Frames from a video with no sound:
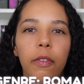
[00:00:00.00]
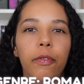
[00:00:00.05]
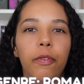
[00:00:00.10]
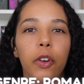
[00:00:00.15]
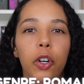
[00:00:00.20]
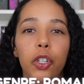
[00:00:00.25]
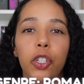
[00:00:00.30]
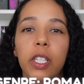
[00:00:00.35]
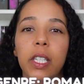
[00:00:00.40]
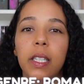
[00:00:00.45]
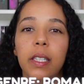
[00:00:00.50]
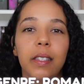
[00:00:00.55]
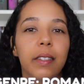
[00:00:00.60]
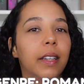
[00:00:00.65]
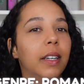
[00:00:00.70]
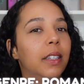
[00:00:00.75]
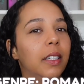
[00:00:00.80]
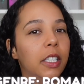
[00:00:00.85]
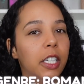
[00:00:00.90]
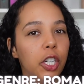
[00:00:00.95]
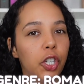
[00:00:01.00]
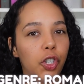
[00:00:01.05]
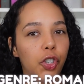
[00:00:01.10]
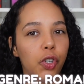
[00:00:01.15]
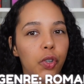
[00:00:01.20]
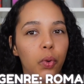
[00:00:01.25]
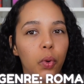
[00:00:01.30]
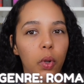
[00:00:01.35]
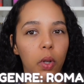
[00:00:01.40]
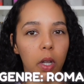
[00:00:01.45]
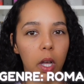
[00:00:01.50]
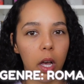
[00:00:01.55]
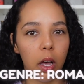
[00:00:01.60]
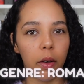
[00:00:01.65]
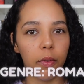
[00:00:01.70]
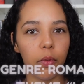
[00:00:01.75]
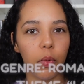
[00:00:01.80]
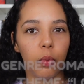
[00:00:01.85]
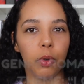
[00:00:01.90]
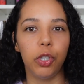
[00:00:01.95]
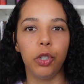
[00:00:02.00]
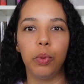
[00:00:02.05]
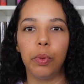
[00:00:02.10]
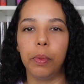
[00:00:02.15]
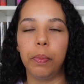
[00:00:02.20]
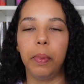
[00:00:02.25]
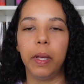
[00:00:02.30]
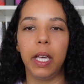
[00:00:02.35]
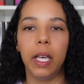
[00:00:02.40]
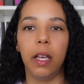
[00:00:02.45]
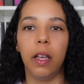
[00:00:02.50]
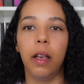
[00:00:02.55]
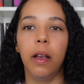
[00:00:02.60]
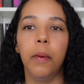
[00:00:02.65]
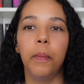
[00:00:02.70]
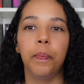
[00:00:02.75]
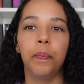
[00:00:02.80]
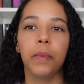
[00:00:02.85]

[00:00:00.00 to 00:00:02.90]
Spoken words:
versus conditional love, which would be